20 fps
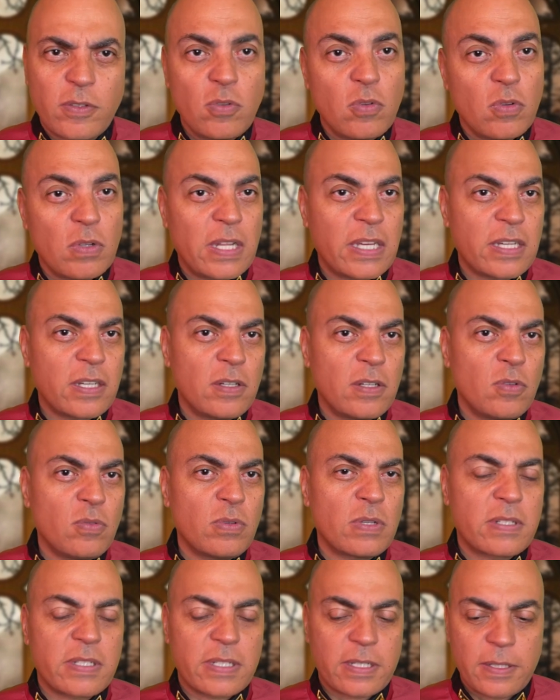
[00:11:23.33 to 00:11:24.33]
You look like a
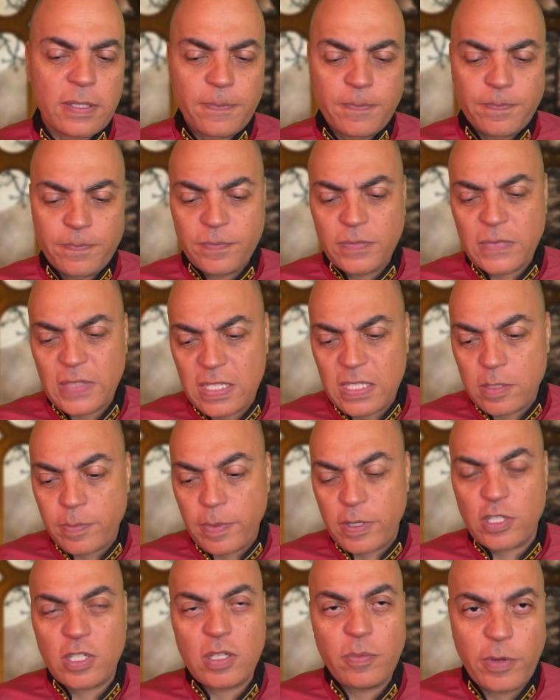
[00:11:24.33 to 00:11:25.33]
lunatic,
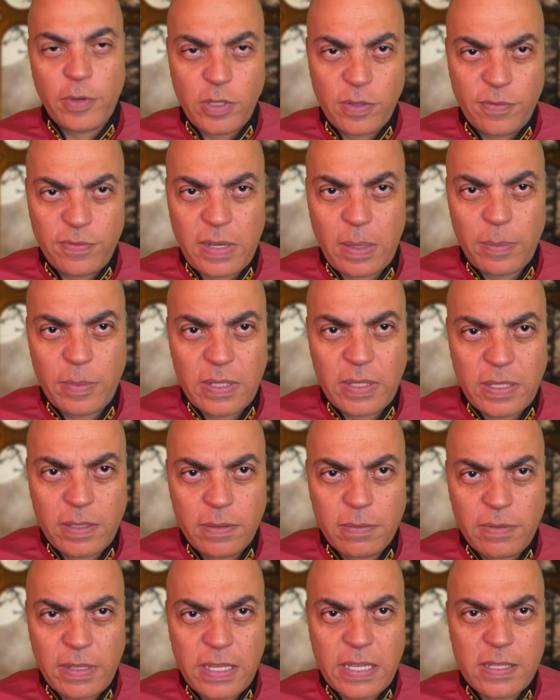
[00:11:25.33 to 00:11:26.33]
especially when your
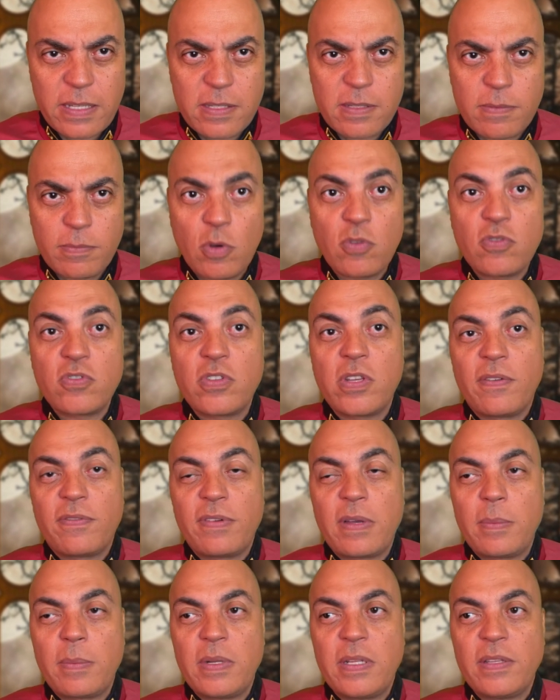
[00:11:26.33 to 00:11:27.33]
family thinks, most of your
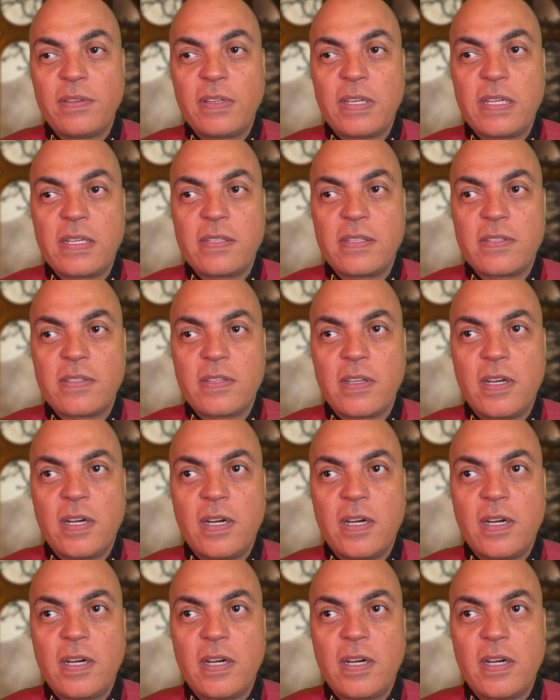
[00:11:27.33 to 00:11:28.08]
family thinks,